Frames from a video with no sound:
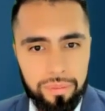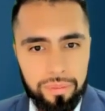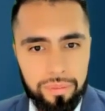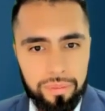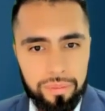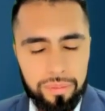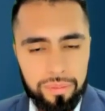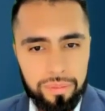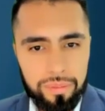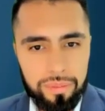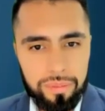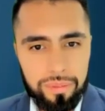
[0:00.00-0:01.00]

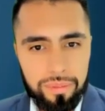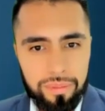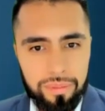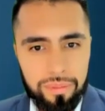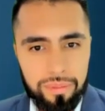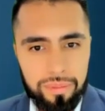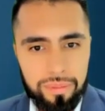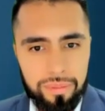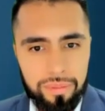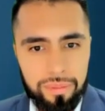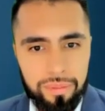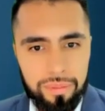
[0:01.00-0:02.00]

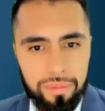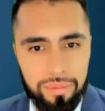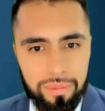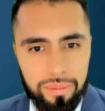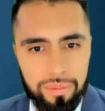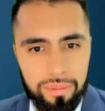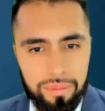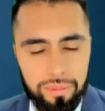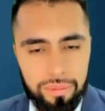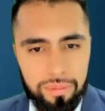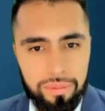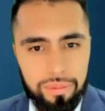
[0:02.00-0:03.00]

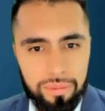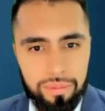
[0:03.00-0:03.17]
No words are spoken by the person on screen.